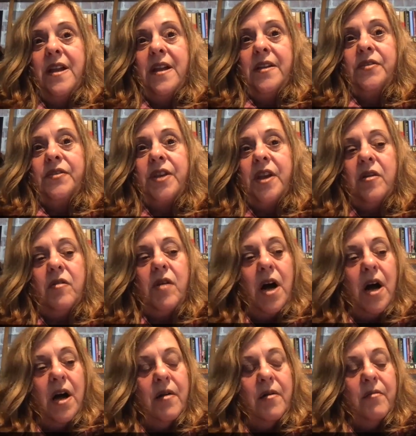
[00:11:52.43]
So
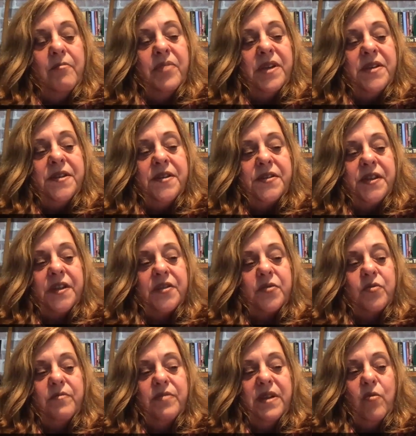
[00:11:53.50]
businesses
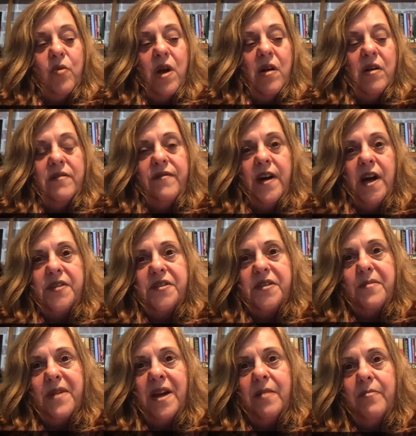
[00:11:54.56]
would be well advised, in
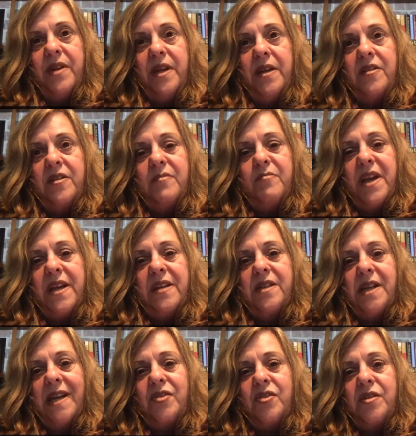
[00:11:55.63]
my opinion, to pay
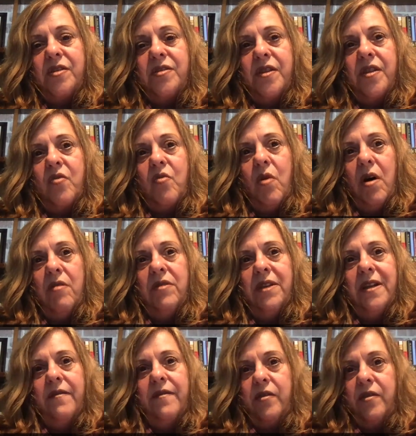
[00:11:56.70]
attention to the quality
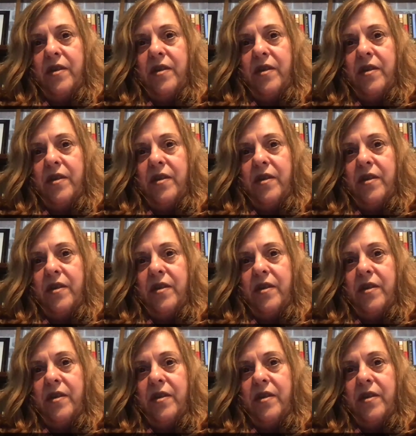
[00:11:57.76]
of their